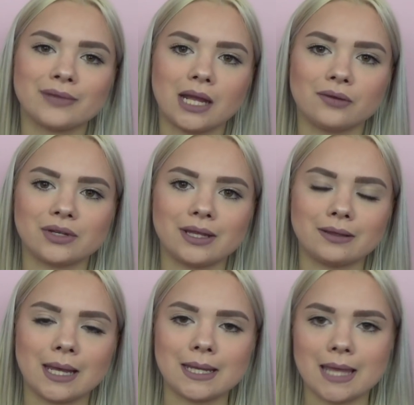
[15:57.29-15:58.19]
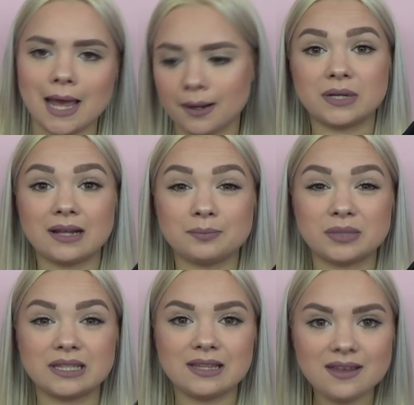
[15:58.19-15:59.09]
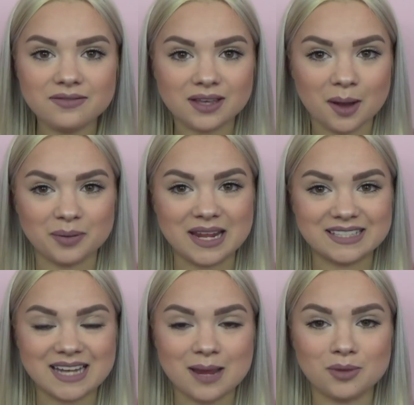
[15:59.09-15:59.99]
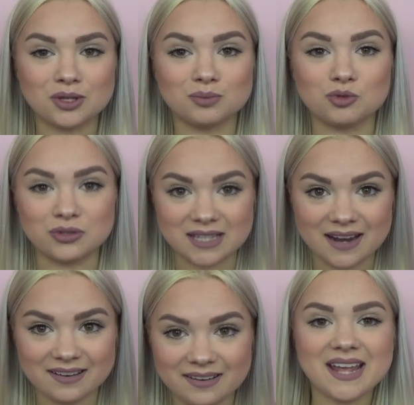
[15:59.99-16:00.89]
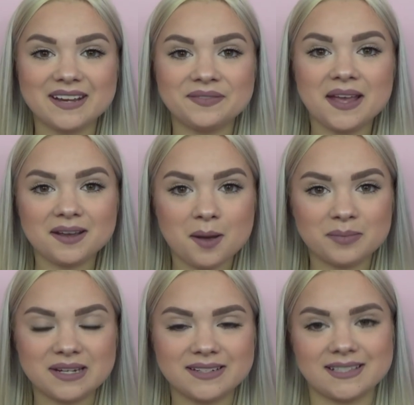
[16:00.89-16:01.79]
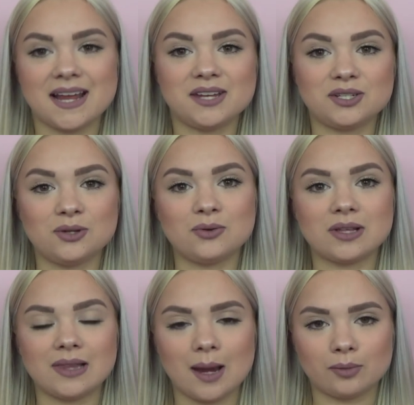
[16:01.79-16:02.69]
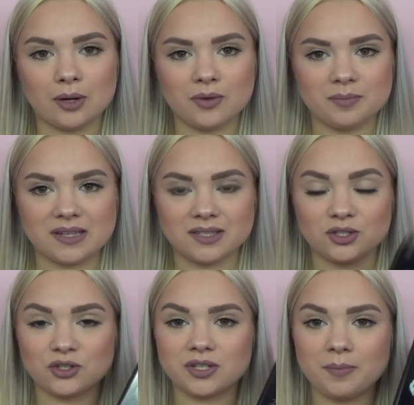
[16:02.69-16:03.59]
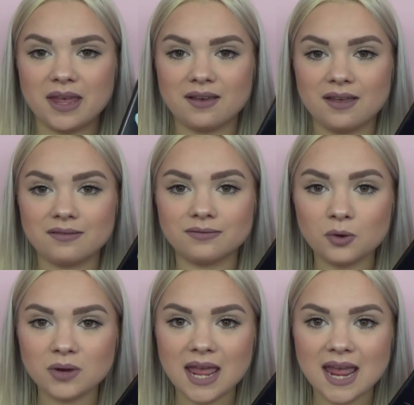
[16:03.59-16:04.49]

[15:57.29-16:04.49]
and everything like that. But I believe the company's name is Muzeta, and that company decided to collaborate with my sister to make a phone